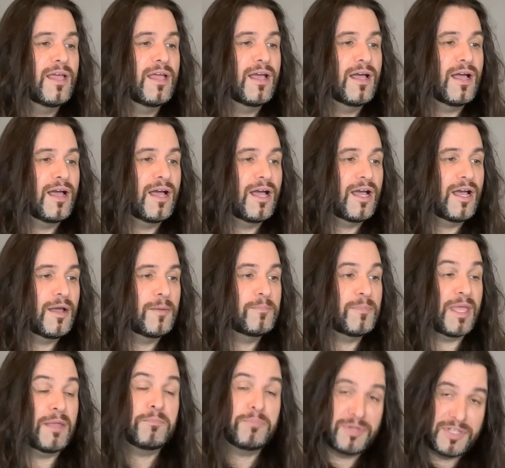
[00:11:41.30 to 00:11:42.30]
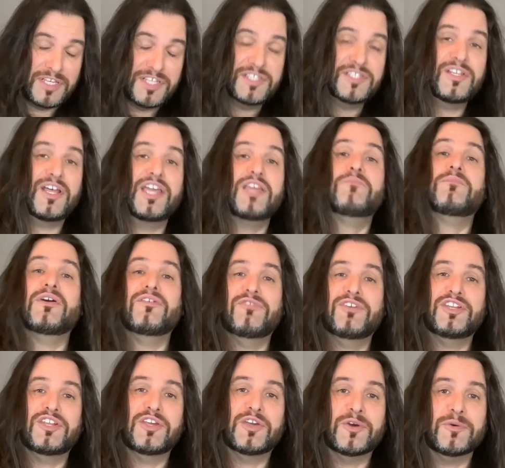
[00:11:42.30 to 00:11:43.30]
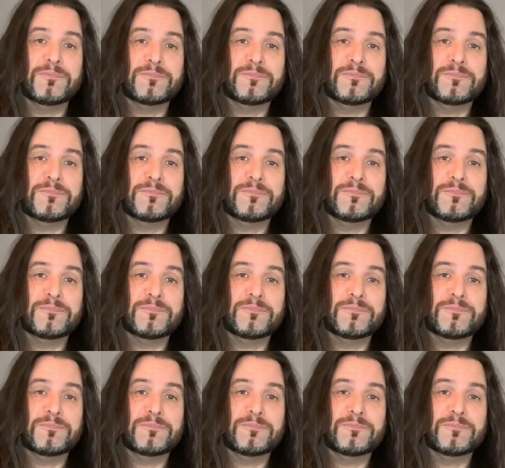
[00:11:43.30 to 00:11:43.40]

And please like my video.